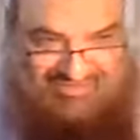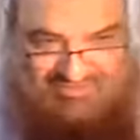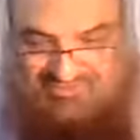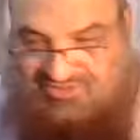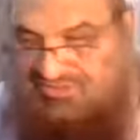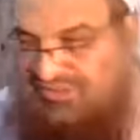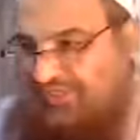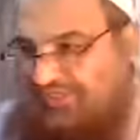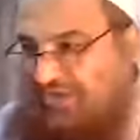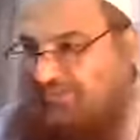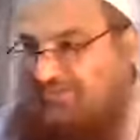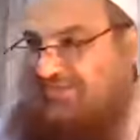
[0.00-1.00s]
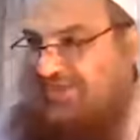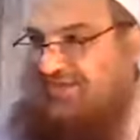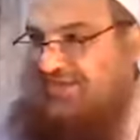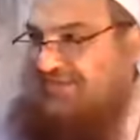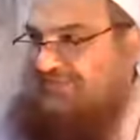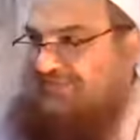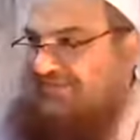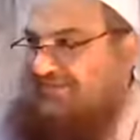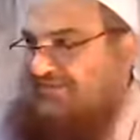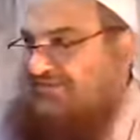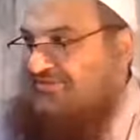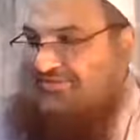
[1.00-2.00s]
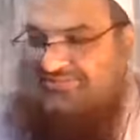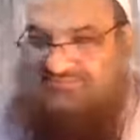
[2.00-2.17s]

So the Sheikh now is not going to, you know,